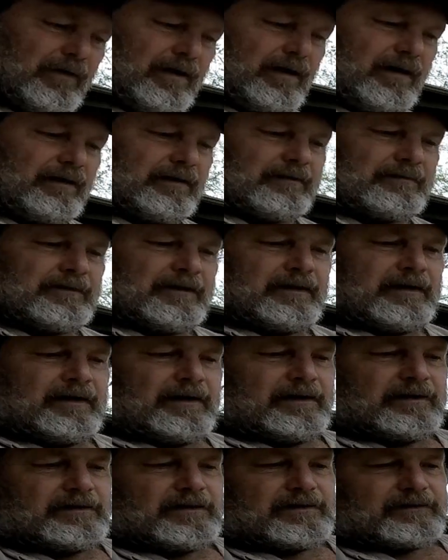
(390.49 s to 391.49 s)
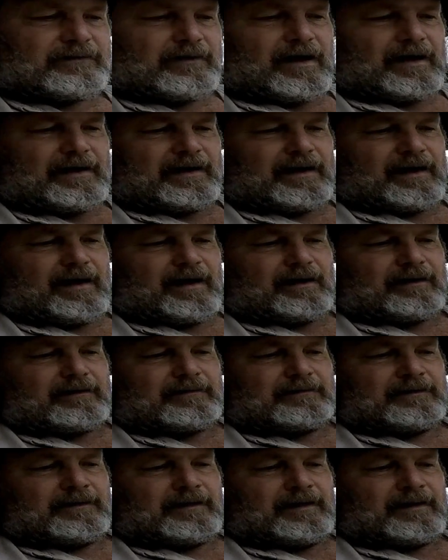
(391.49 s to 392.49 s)
on them. Just write it on
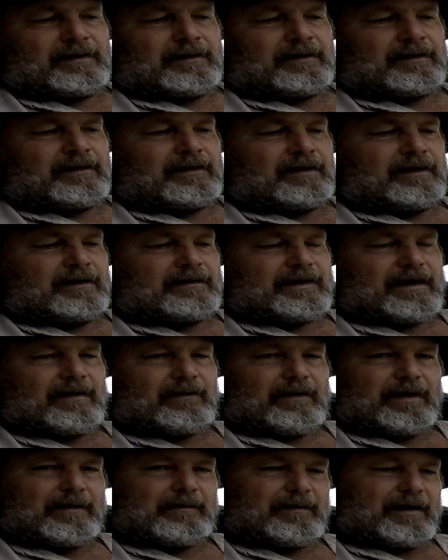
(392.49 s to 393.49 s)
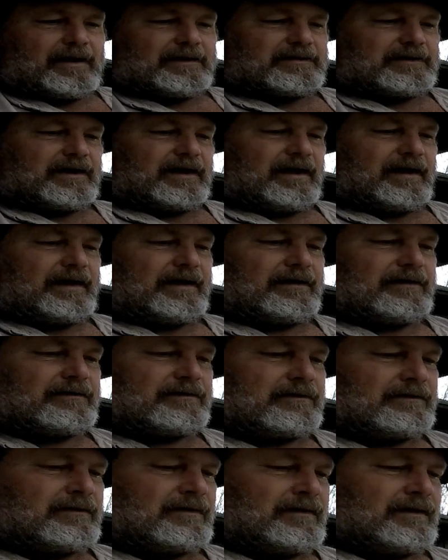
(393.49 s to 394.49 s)
them. That way it makes you
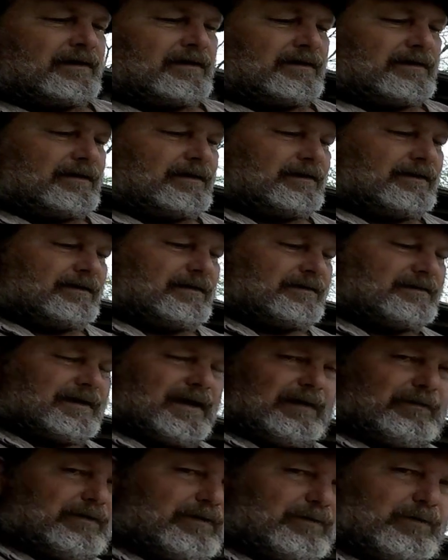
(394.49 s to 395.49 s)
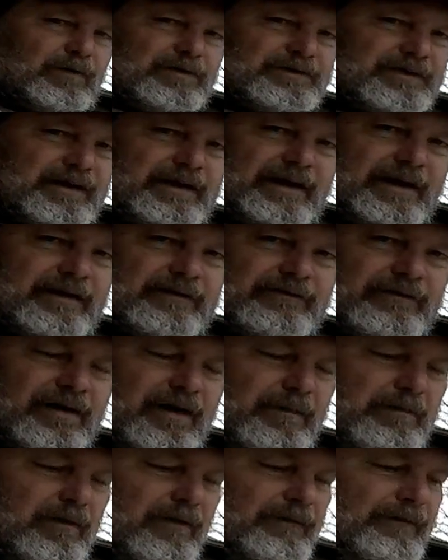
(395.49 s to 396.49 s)
legal. Because I wouldn't want you to get in
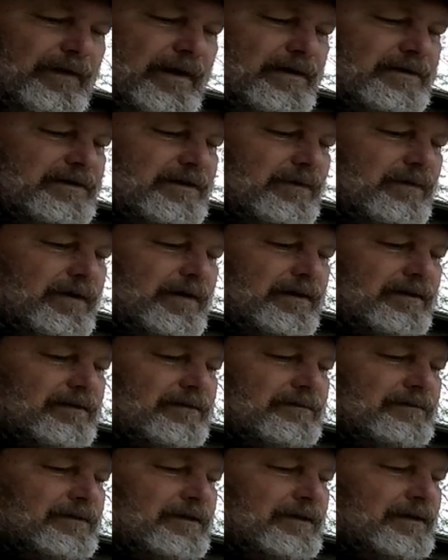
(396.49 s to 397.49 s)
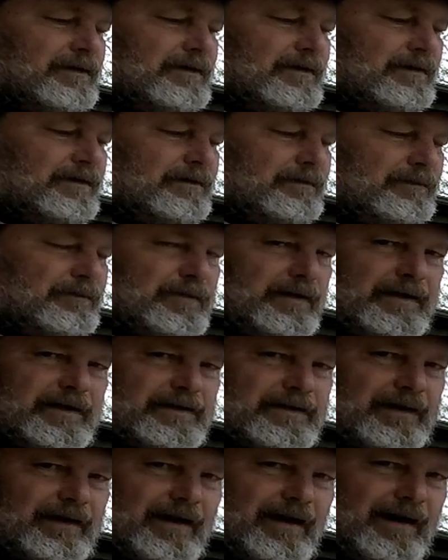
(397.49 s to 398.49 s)
trouble fishing with them. But
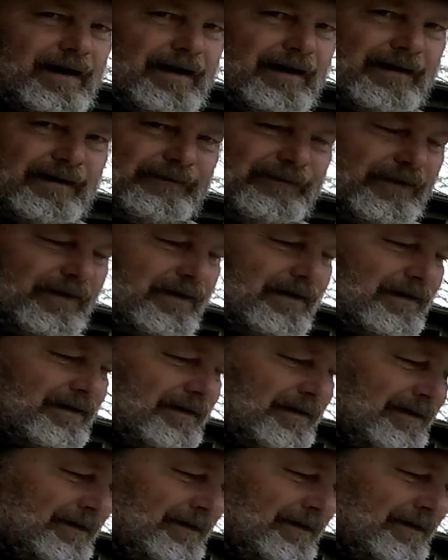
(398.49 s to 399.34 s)
it's a lot of fun.